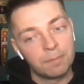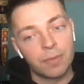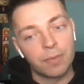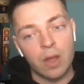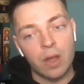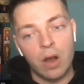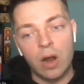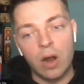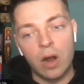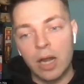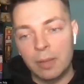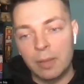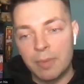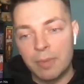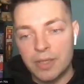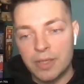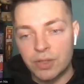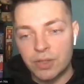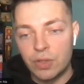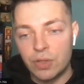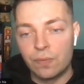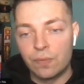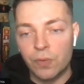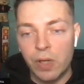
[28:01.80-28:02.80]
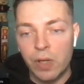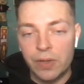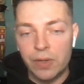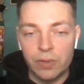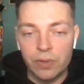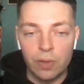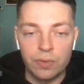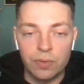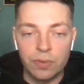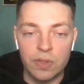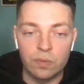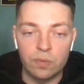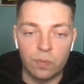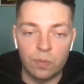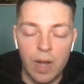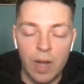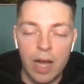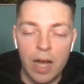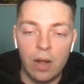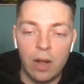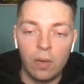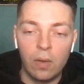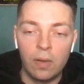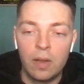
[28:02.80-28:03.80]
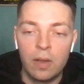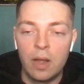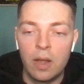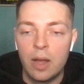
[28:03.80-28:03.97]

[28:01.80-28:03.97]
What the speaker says: I already missed 2 free throws as well,